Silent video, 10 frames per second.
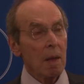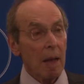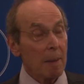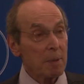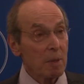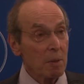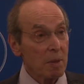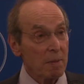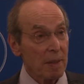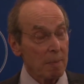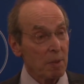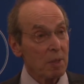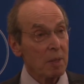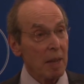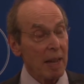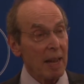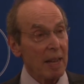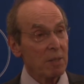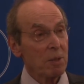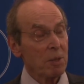Absolutely, Philip. Just to
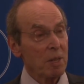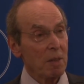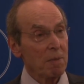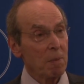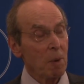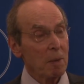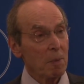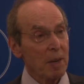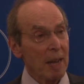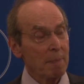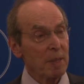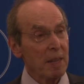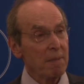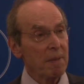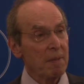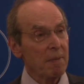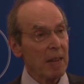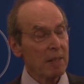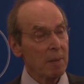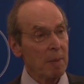ask yourself what would happen if, in
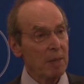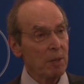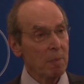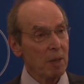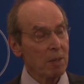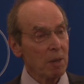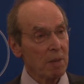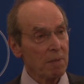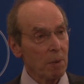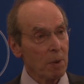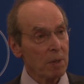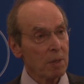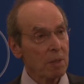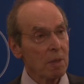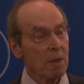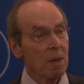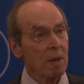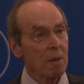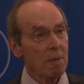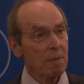fact, a major military force
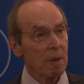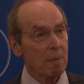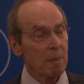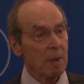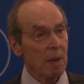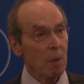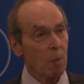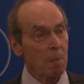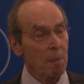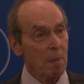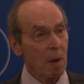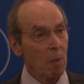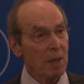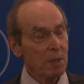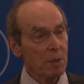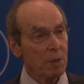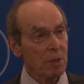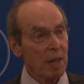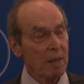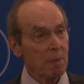from a Western
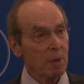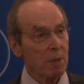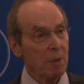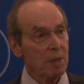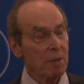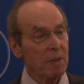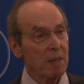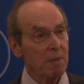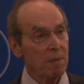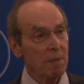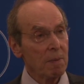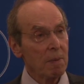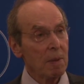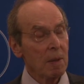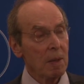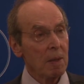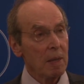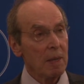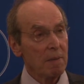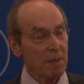state were to intervene
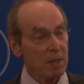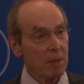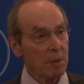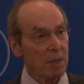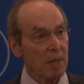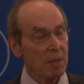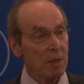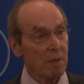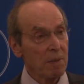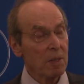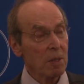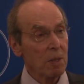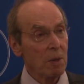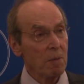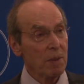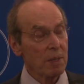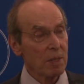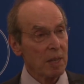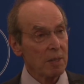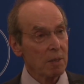in a physical sense, in a physical and overt
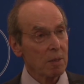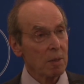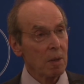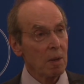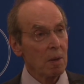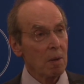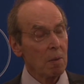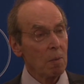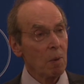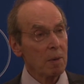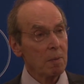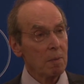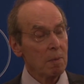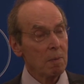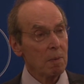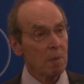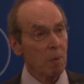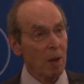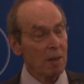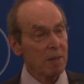sense, what
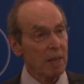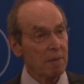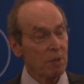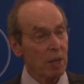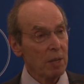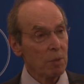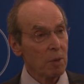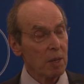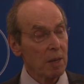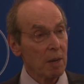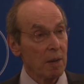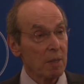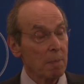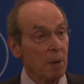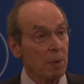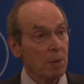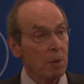qualitative change would occur as opposed